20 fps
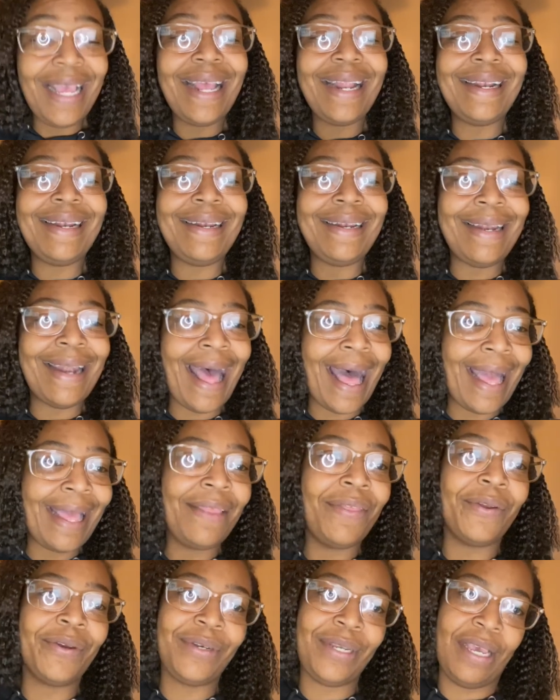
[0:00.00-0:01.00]

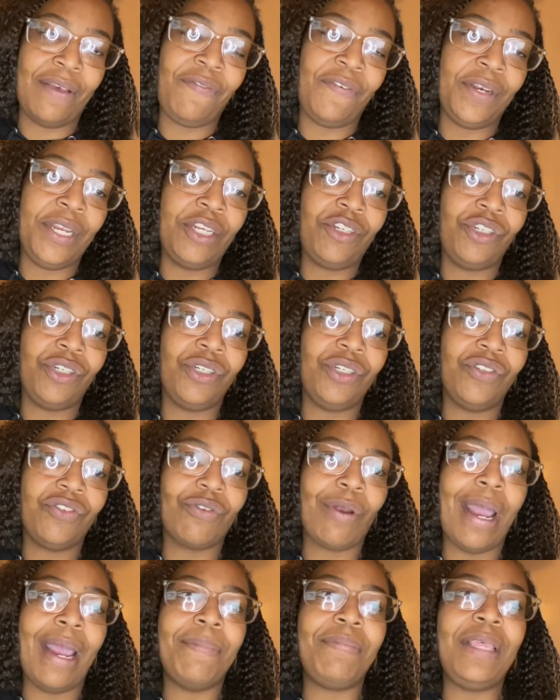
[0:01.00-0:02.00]
neither definition
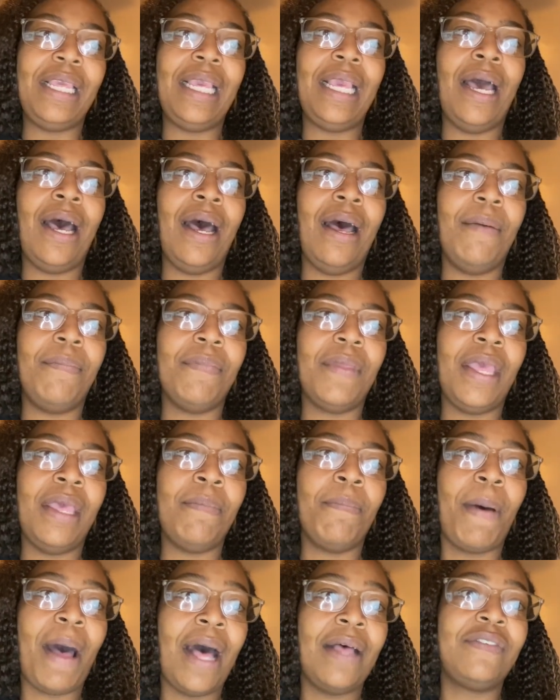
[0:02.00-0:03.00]
described the
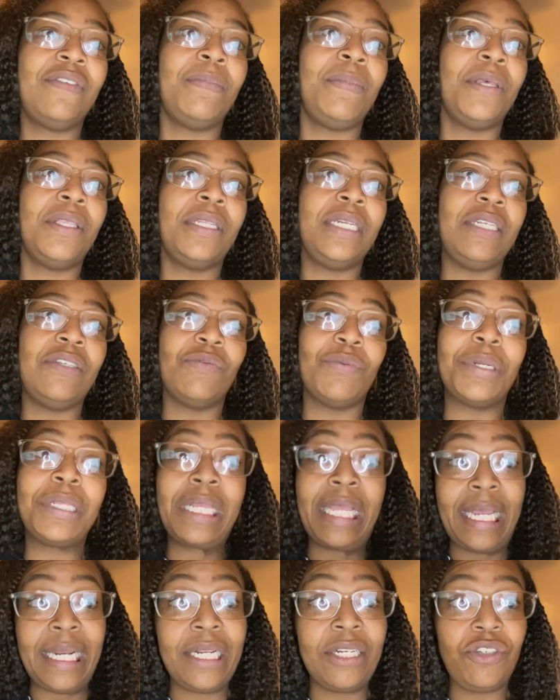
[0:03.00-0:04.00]
impossibilities
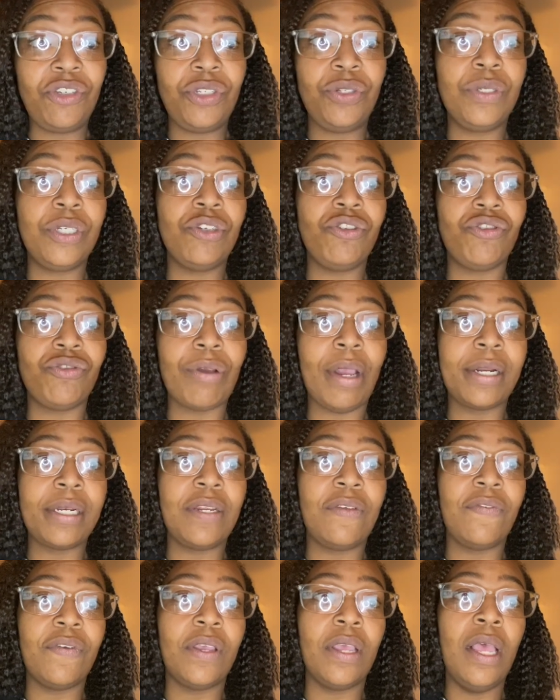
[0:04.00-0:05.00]
related to
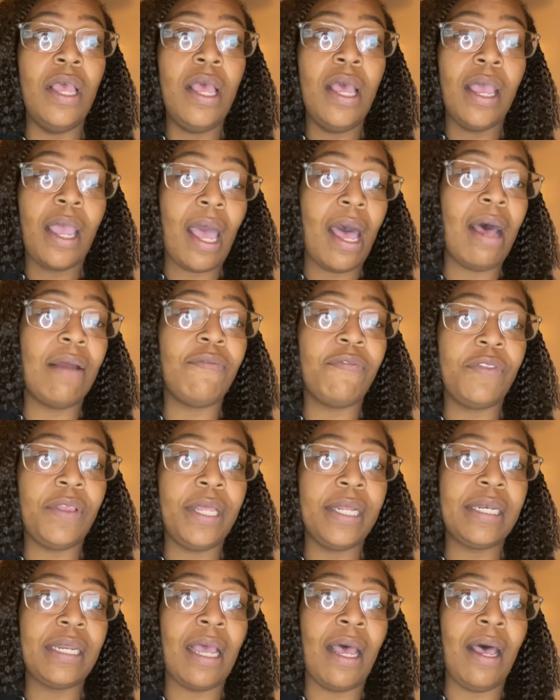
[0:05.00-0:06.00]
constructive
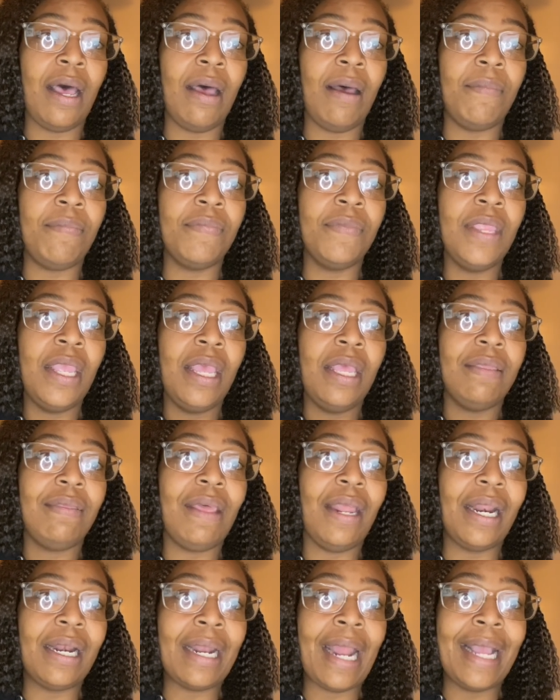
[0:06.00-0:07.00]
conflict that
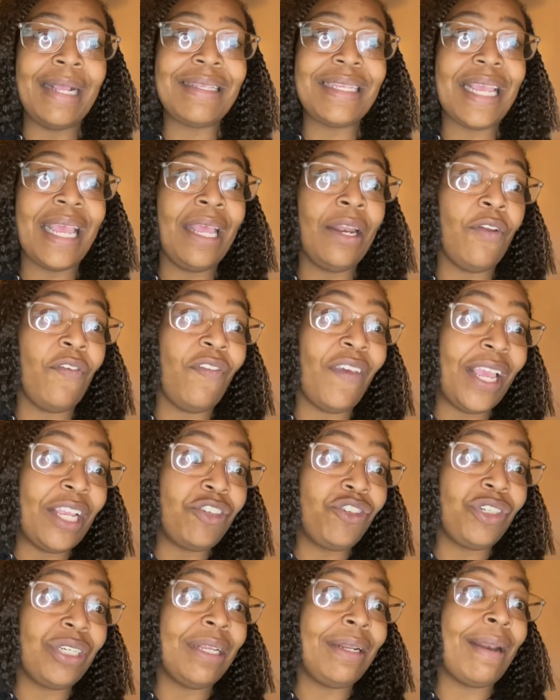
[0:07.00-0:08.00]
ignites
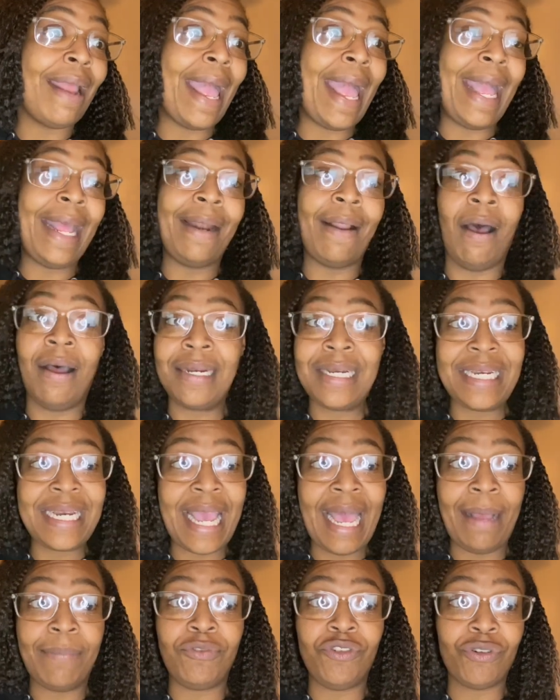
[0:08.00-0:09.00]
innovation and
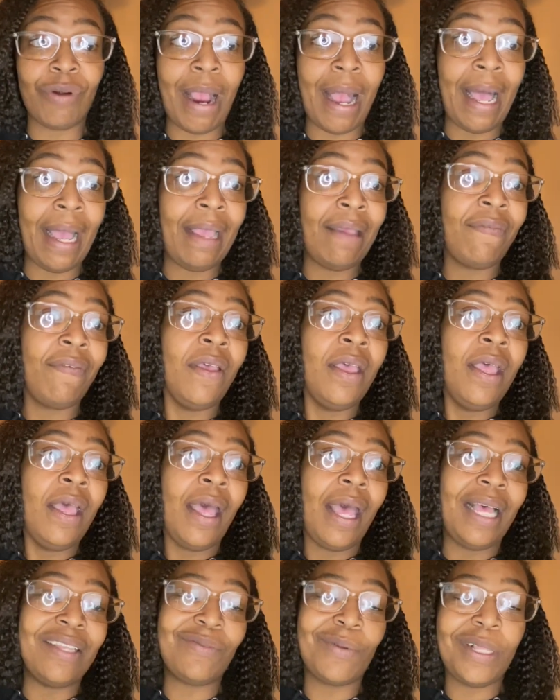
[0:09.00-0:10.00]
untapped drive,
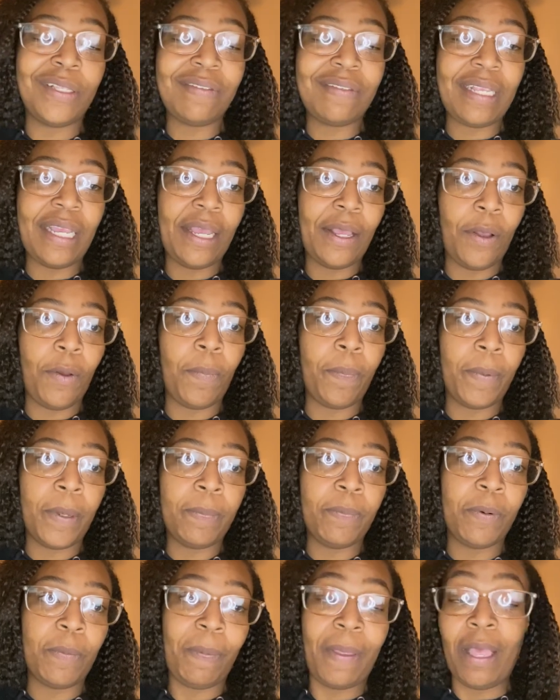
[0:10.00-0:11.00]
as well as to help
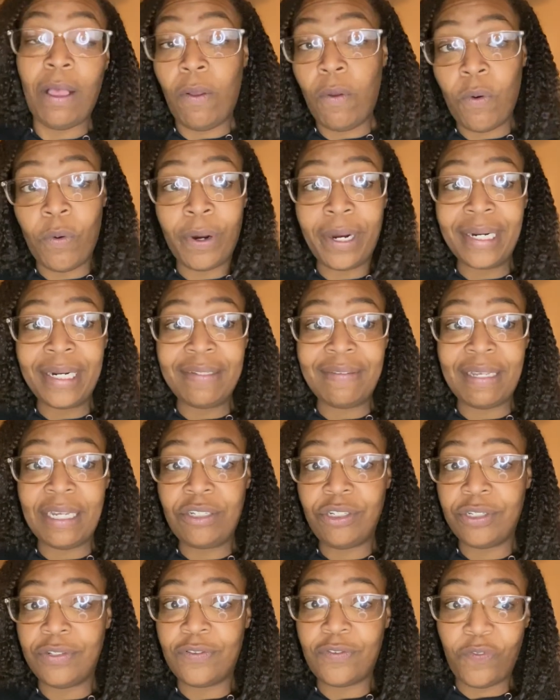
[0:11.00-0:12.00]
propel
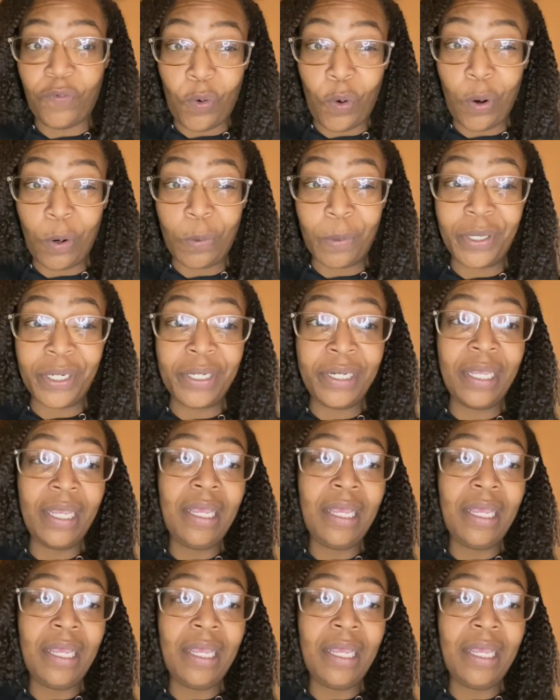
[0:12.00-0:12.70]
organizations forward.